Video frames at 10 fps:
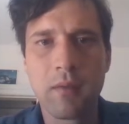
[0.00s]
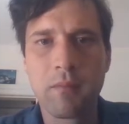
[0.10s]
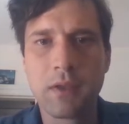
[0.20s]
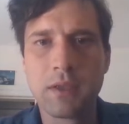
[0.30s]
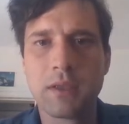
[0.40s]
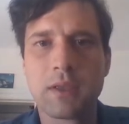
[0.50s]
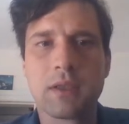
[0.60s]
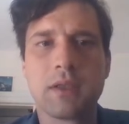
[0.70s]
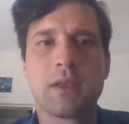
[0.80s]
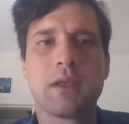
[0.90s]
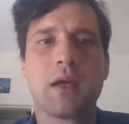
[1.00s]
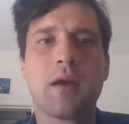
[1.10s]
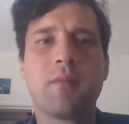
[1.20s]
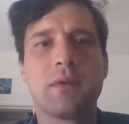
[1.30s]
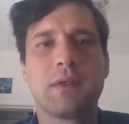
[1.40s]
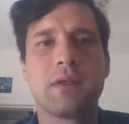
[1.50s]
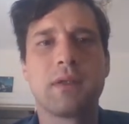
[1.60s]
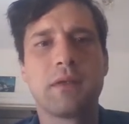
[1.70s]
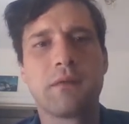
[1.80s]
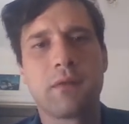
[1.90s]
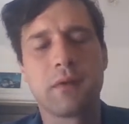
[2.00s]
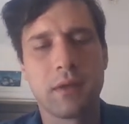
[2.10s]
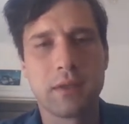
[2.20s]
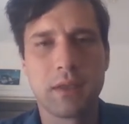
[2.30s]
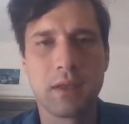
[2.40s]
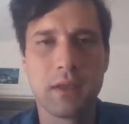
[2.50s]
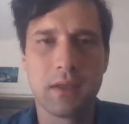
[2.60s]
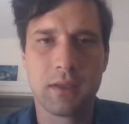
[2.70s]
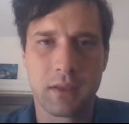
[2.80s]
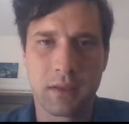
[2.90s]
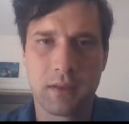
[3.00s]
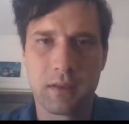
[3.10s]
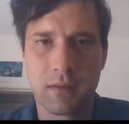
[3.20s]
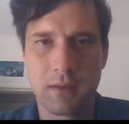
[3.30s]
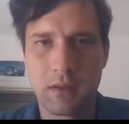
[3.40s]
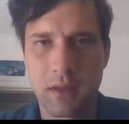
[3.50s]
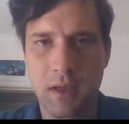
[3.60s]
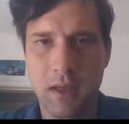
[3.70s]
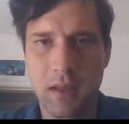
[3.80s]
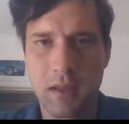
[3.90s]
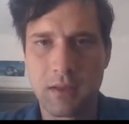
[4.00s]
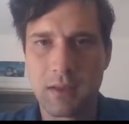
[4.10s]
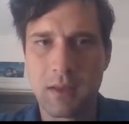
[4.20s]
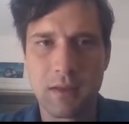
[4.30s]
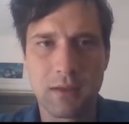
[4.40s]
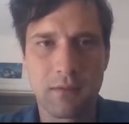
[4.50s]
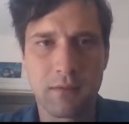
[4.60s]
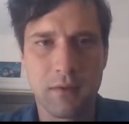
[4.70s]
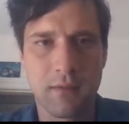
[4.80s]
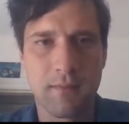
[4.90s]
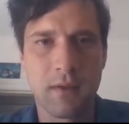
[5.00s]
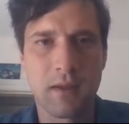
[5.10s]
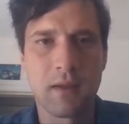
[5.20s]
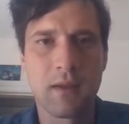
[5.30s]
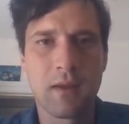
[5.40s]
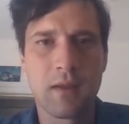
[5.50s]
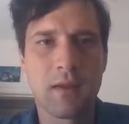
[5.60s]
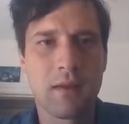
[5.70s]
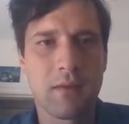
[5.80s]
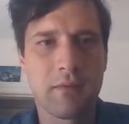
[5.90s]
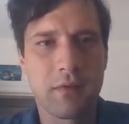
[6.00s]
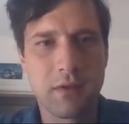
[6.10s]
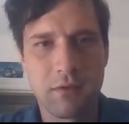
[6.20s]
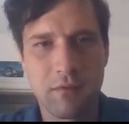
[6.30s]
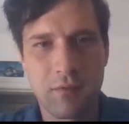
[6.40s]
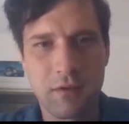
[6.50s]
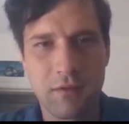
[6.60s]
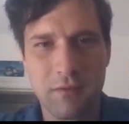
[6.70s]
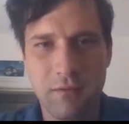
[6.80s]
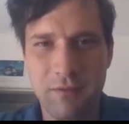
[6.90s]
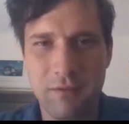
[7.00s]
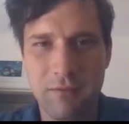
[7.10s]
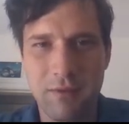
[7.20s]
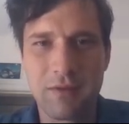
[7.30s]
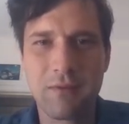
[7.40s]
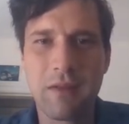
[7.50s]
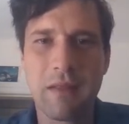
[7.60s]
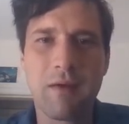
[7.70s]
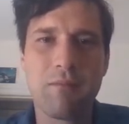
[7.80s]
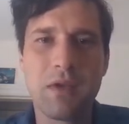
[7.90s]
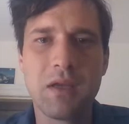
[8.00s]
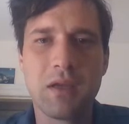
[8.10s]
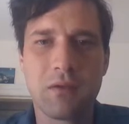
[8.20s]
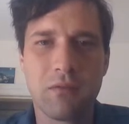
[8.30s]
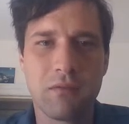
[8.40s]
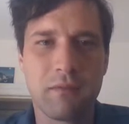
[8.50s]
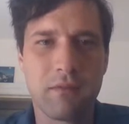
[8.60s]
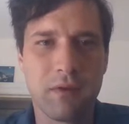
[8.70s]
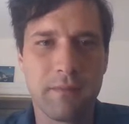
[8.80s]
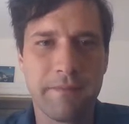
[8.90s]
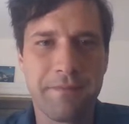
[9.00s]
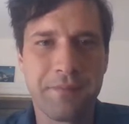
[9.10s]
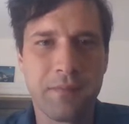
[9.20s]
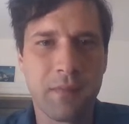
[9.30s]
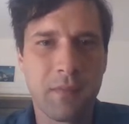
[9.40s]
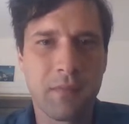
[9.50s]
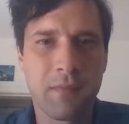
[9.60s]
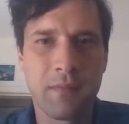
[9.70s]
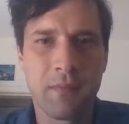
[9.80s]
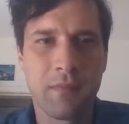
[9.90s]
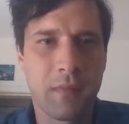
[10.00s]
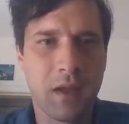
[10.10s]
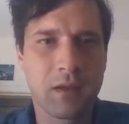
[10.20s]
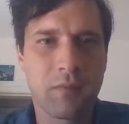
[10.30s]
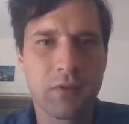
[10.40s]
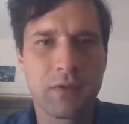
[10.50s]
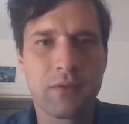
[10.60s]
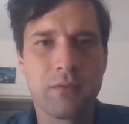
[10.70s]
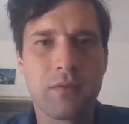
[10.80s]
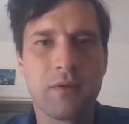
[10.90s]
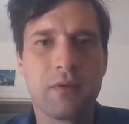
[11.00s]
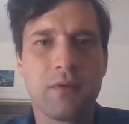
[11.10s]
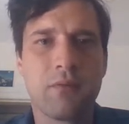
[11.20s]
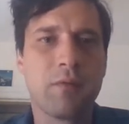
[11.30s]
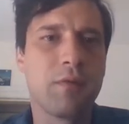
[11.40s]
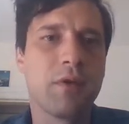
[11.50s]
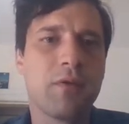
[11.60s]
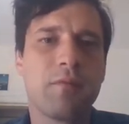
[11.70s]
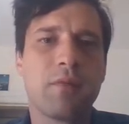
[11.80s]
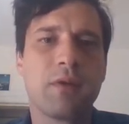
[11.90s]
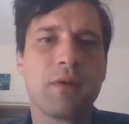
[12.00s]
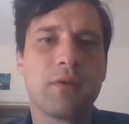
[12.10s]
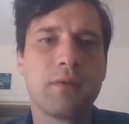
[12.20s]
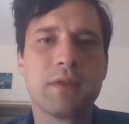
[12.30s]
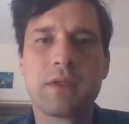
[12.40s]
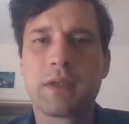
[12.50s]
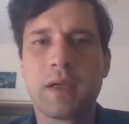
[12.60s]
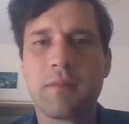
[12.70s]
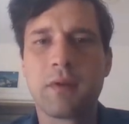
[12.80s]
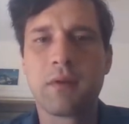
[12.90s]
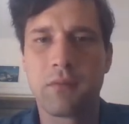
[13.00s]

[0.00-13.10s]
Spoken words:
means just the opposite. As far as he is concerned, she hadn't the slightest freedom. The phrase could be turned around to read, "to allow me total freedom." not to pursue other women, but to escape the